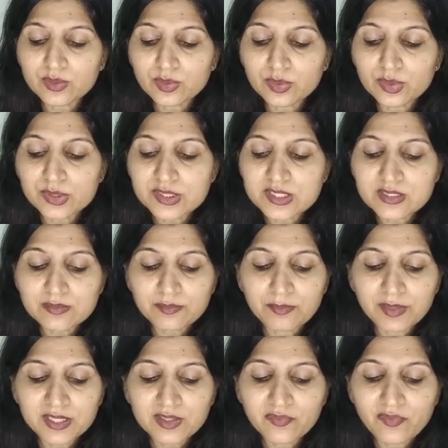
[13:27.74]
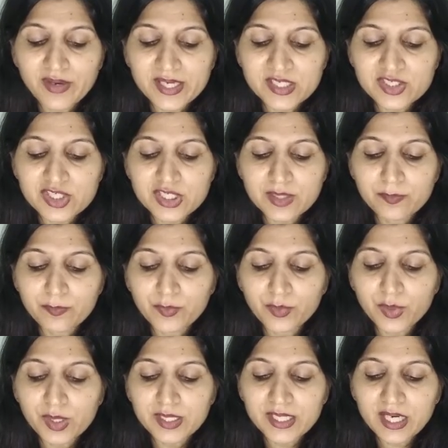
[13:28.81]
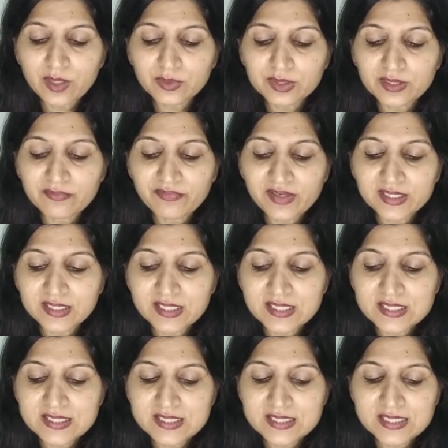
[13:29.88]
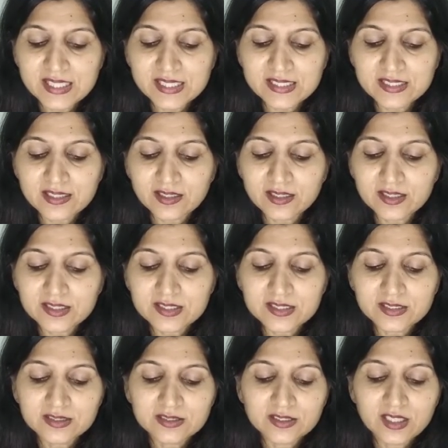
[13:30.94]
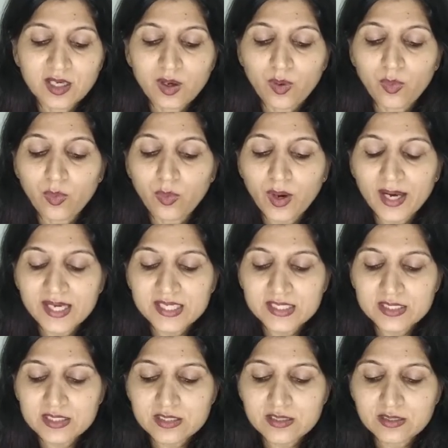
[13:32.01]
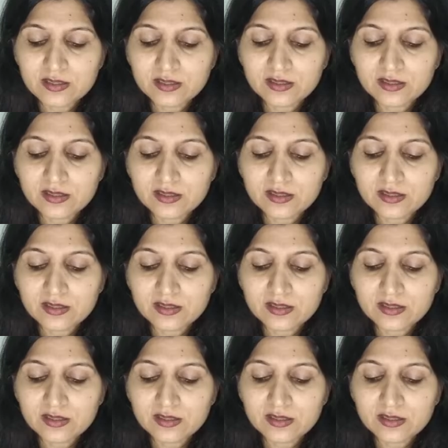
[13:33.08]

goose, but when she pulled out the feathers, they turned white.